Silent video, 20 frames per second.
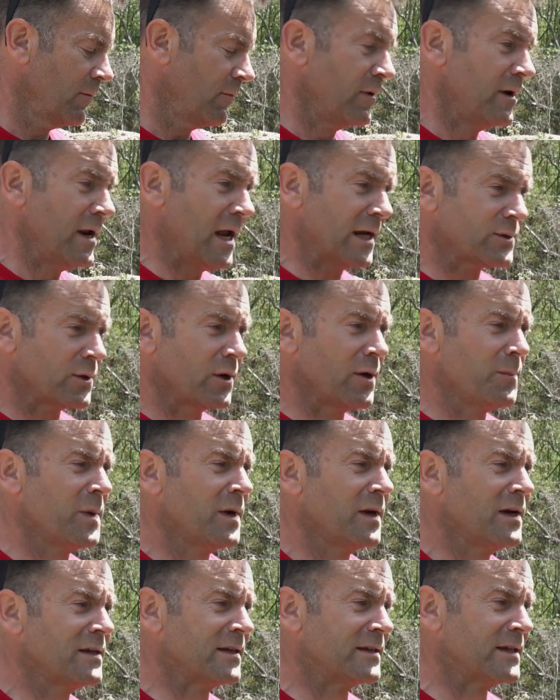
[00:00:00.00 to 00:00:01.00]
Next up
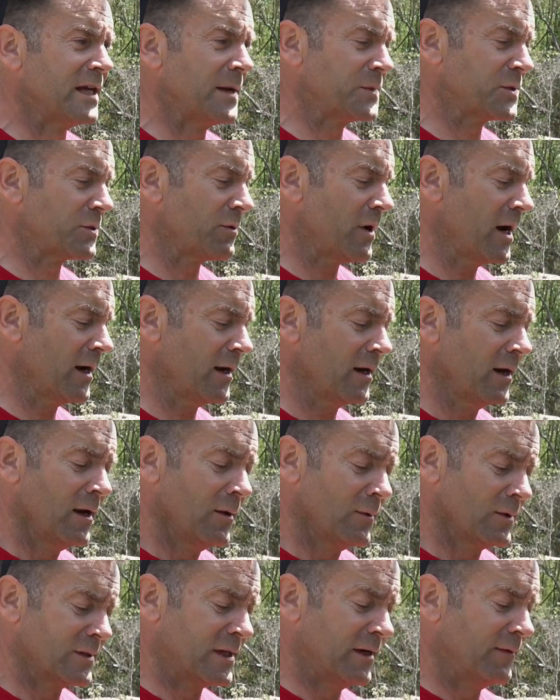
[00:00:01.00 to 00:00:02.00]
is the tip strike.
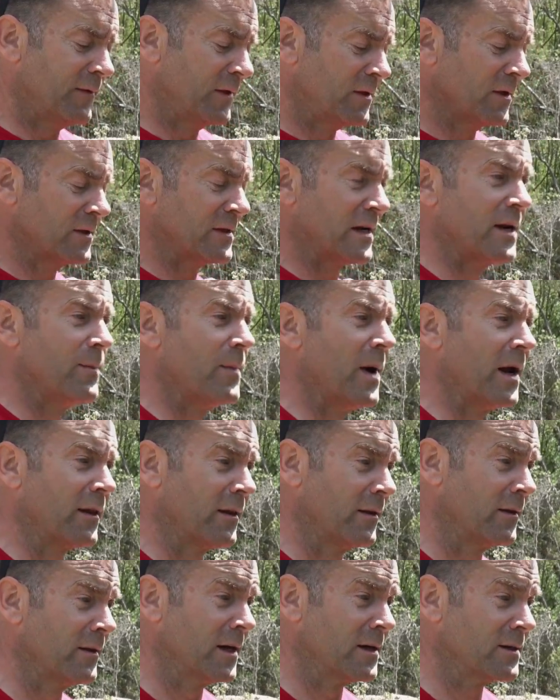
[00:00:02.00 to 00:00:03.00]
We'll see if it does any better
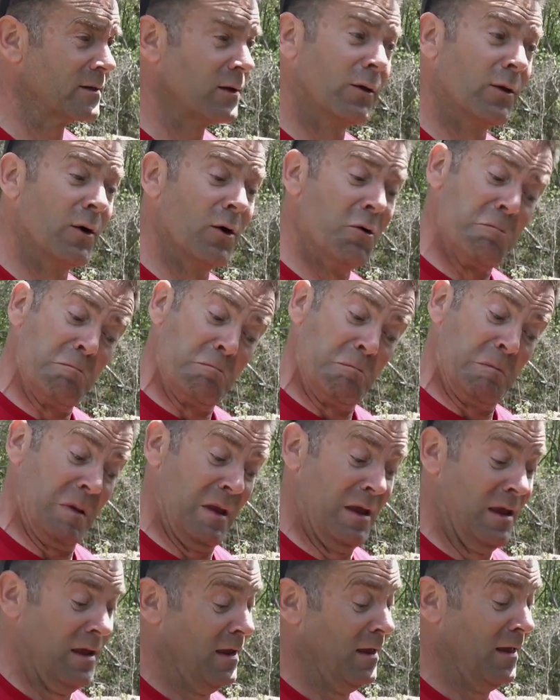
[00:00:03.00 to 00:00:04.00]
than this, although
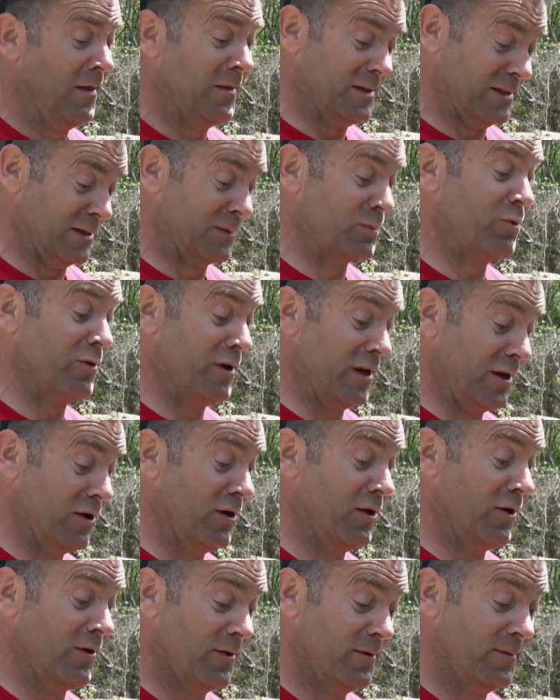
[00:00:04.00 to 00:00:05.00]
this is pretty
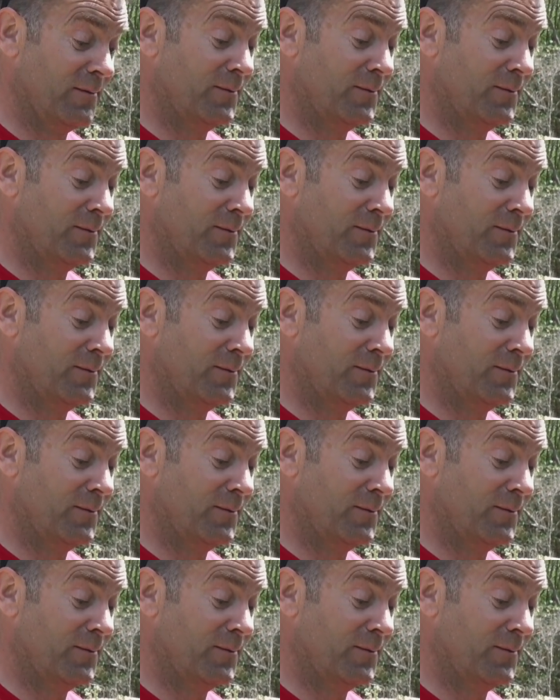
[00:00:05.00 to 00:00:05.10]
good.